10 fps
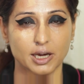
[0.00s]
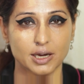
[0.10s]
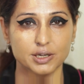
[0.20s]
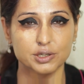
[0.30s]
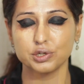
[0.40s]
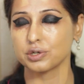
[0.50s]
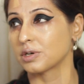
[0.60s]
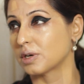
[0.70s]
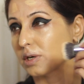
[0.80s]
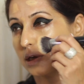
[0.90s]
my age.
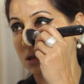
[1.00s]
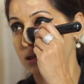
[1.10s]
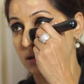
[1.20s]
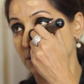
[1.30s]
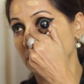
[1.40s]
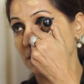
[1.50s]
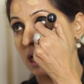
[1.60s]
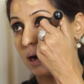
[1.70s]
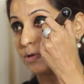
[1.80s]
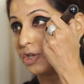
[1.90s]
So
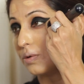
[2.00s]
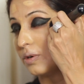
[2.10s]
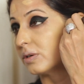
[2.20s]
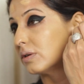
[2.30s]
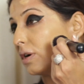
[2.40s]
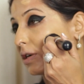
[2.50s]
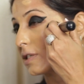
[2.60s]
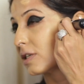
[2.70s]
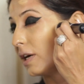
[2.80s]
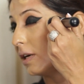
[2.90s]
I'm sure her
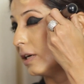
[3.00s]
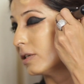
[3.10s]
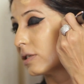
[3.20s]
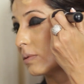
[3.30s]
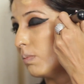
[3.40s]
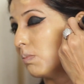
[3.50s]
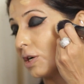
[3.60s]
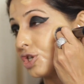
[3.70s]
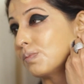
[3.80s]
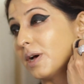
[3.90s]
skin is
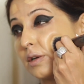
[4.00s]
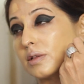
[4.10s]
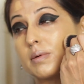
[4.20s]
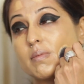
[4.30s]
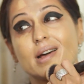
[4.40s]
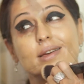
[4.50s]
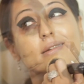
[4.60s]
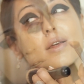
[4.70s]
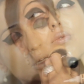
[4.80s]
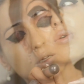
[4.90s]
much better than
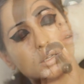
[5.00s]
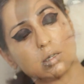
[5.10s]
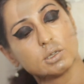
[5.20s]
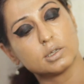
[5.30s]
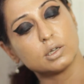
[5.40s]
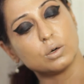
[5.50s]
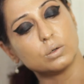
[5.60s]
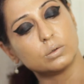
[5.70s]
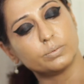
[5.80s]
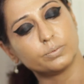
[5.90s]
mine.
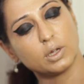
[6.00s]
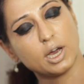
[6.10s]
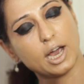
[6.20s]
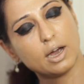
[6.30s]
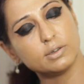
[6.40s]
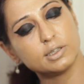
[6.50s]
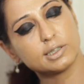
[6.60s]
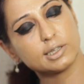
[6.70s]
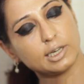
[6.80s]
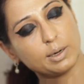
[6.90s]
So I haven't
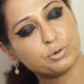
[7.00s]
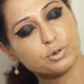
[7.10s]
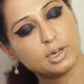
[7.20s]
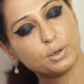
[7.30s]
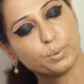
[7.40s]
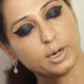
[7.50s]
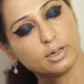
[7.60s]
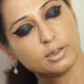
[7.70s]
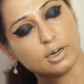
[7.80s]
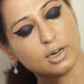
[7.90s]
slept really
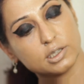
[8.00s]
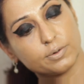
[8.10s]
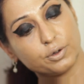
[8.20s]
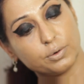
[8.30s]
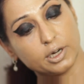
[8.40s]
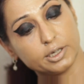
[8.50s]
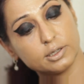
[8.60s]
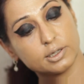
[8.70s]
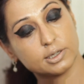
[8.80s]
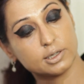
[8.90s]
well in the last few
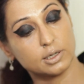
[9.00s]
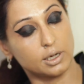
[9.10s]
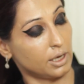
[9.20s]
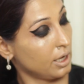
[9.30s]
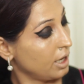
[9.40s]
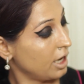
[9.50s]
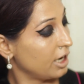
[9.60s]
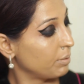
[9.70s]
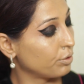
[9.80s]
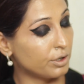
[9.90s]
nights,
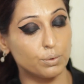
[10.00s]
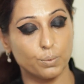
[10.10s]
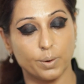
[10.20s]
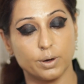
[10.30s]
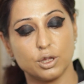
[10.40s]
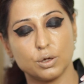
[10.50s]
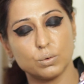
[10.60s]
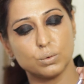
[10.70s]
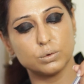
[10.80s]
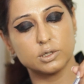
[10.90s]
and I'm going to
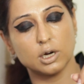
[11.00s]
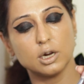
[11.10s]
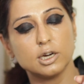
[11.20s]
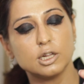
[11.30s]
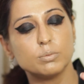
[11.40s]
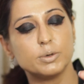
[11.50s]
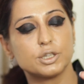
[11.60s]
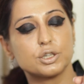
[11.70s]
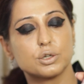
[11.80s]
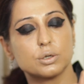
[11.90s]
use a little
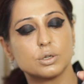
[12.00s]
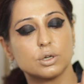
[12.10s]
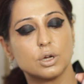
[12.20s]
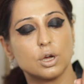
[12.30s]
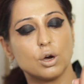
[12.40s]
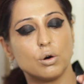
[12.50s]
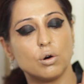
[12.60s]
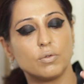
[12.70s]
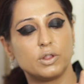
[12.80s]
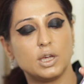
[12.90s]
bit
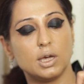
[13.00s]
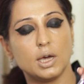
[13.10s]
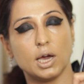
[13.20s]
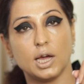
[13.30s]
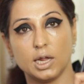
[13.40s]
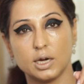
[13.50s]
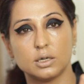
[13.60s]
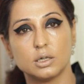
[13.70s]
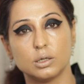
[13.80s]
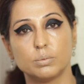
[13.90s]
of the LA
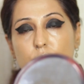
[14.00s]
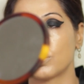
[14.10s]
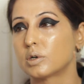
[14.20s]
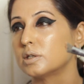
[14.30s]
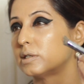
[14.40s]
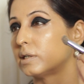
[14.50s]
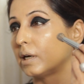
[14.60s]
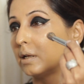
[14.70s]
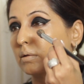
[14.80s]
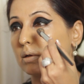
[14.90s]
Girl Pro
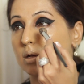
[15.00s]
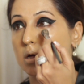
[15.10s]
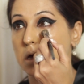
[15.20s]
Conceal